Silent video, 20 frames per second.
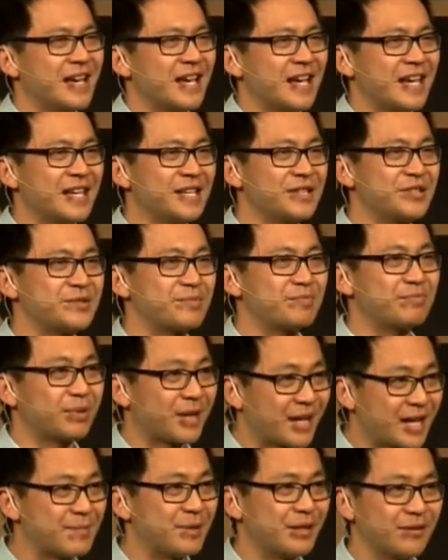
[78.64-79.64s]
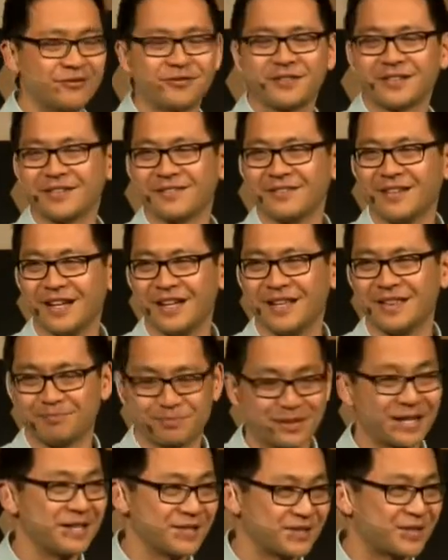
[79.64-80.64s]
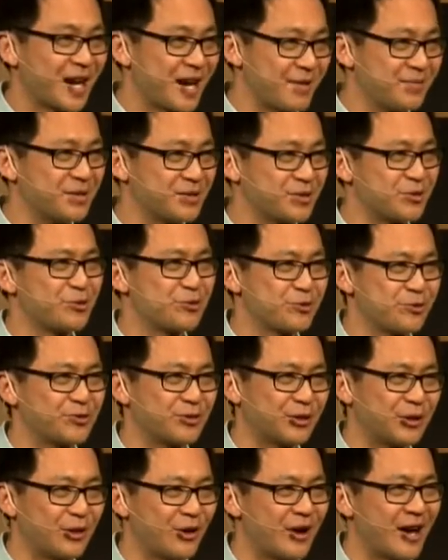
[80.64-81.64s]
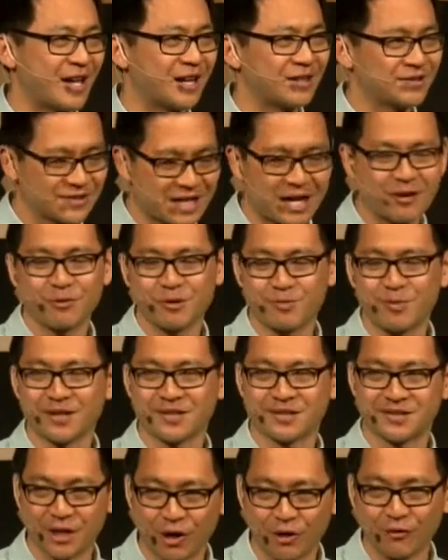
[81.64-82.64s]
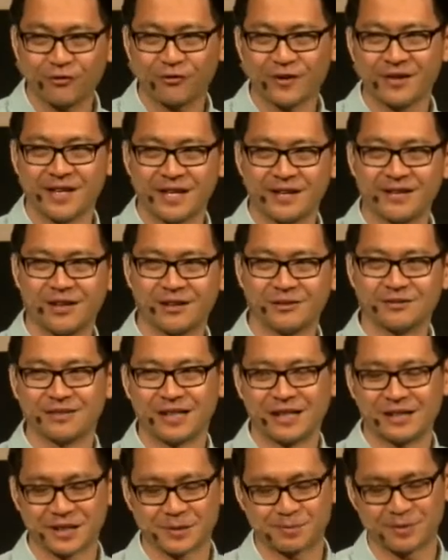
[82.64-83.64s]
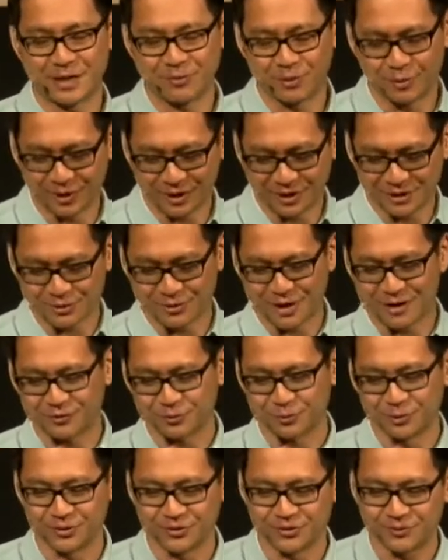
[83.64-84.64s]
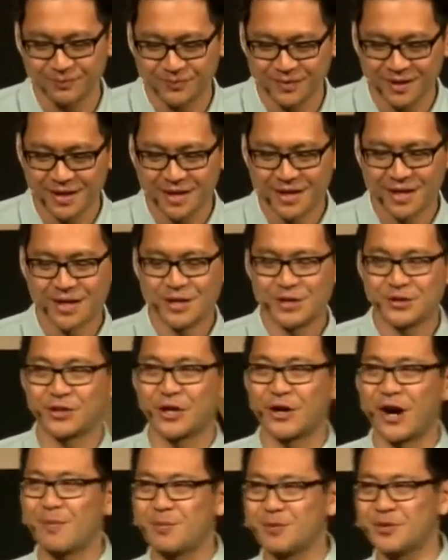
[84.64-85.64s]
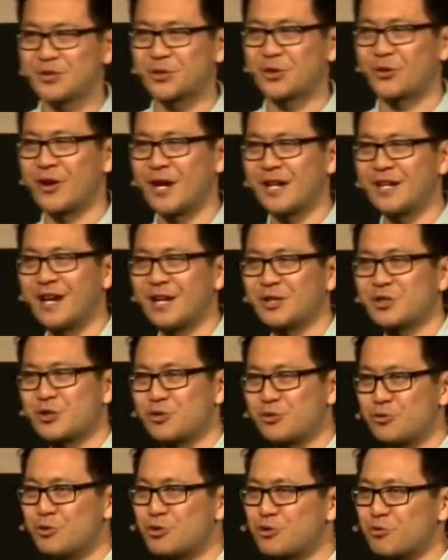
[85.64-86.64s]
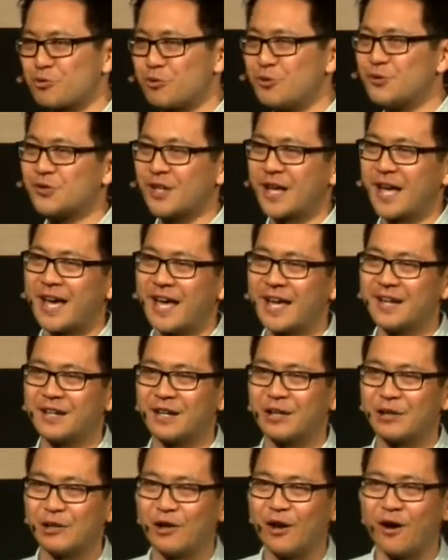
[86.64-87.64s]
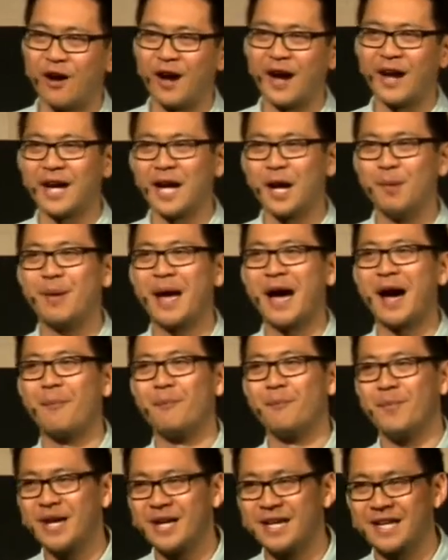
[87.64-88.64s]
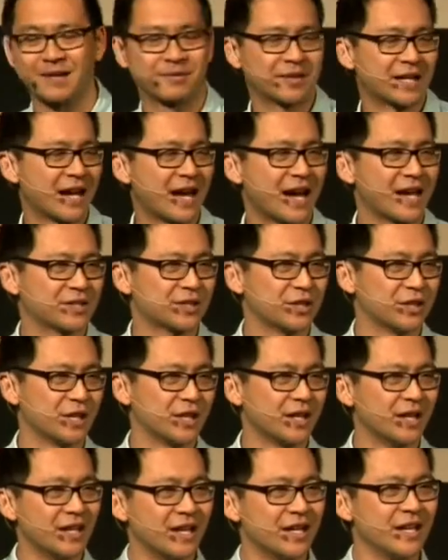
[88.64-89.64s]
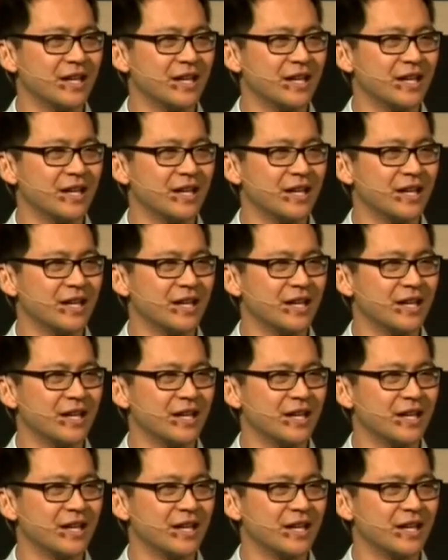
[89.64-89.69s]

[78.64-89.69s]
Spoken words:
is play this game, this Two Truths and a Lie. And I'll start with myself, and then I'll explain what we're going to do afterwards. So up on the screen are two truths and a lie about me. And I'm going to ask you to